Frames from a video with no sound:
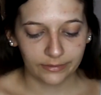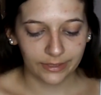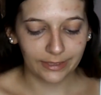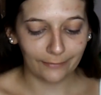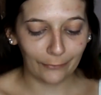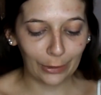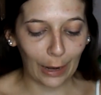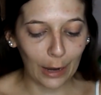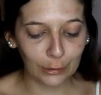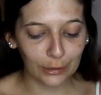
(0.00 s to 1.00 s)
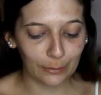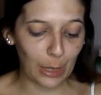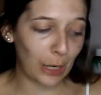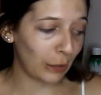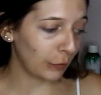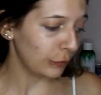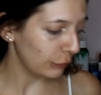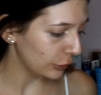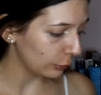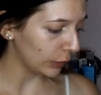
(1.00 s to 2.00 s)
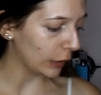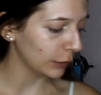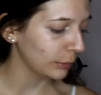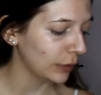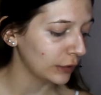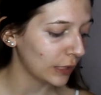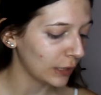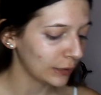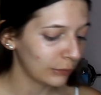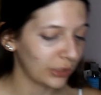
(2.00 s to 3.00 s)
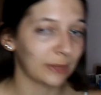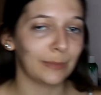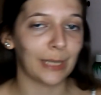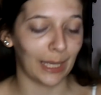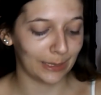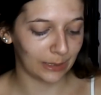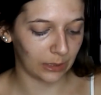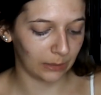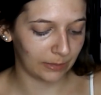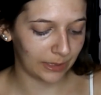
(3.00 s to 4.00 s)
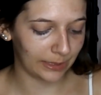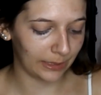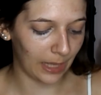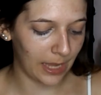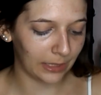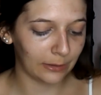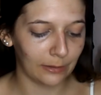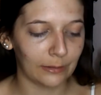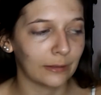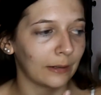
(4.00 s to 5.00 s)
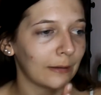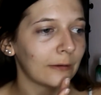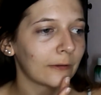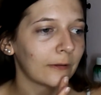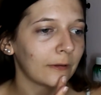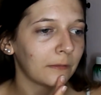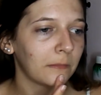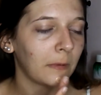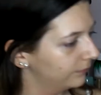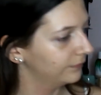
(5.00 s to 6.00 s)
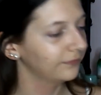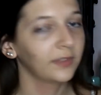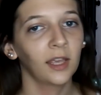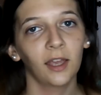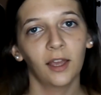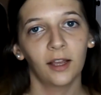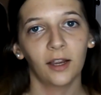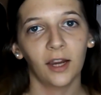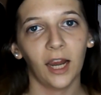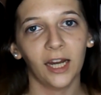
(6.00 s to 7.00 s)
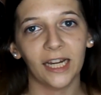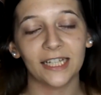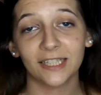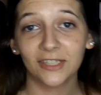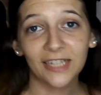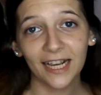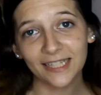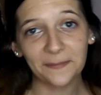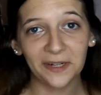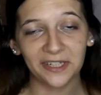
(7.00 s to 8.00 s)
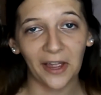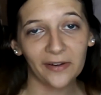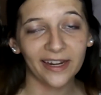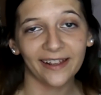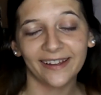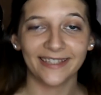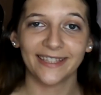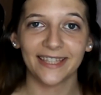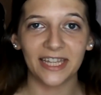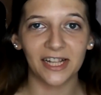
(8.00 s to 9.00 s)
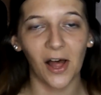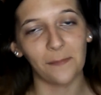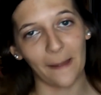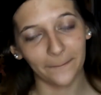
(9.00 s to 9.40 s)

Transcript: it's a different color than my usual color, but that's also just because I'm slightly darker than I usually am. Alright, and so next I'm going to go in and conceal all my